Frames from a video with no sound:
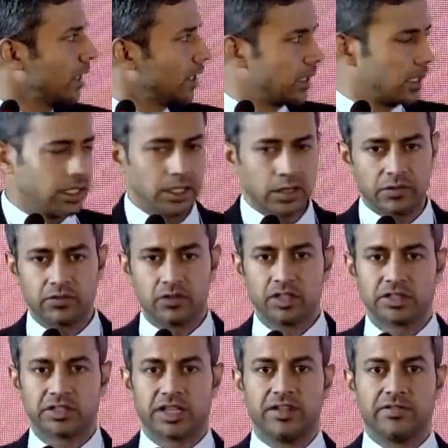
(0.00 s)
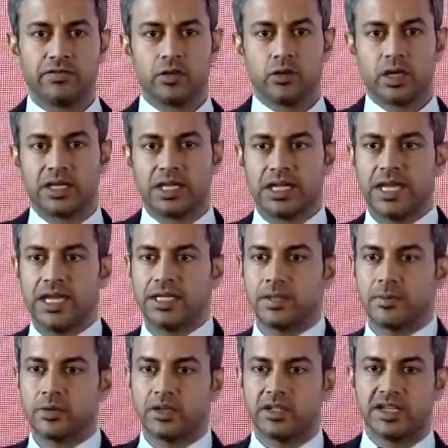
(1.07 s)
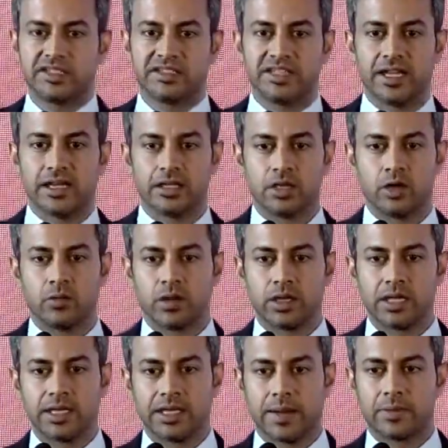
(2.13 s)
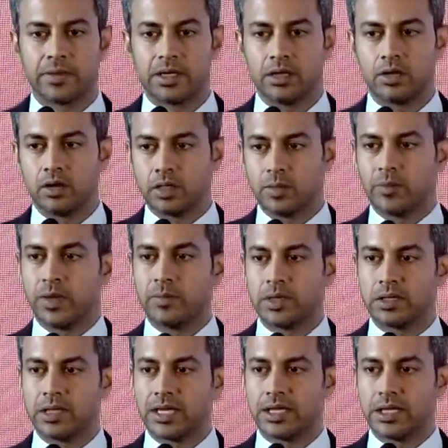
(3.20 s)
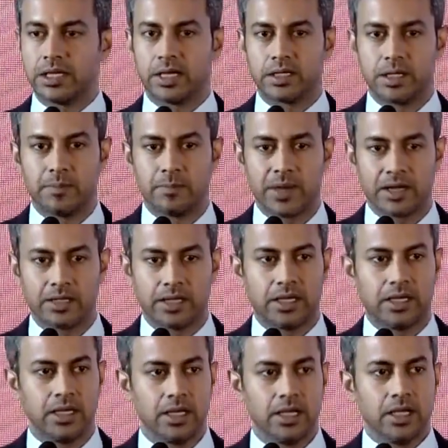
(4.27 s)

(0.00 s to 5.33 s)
Third is, of course, if you are delaying the projects, then your working capital or the payment cycle gets impacted.